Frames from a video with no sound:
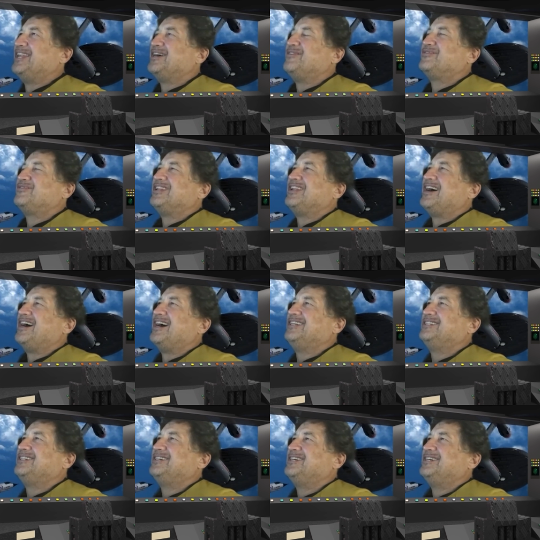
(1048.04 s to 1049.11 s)
love the
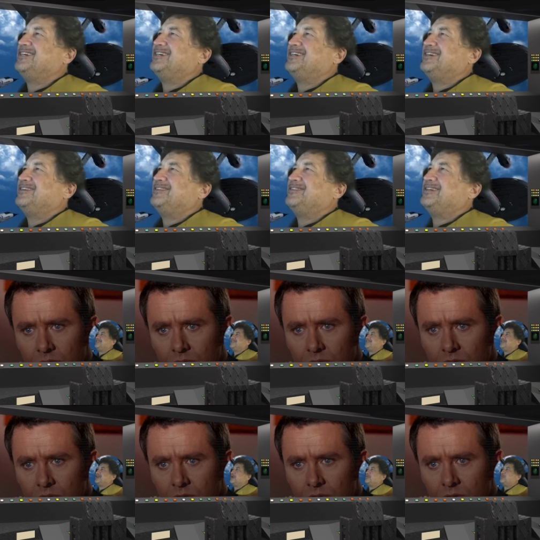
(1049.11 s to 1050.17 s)
line that
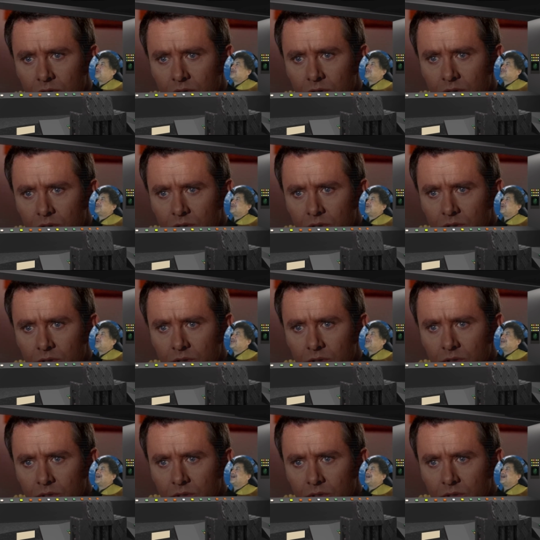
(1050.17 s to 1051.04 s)
they're a prisoner, or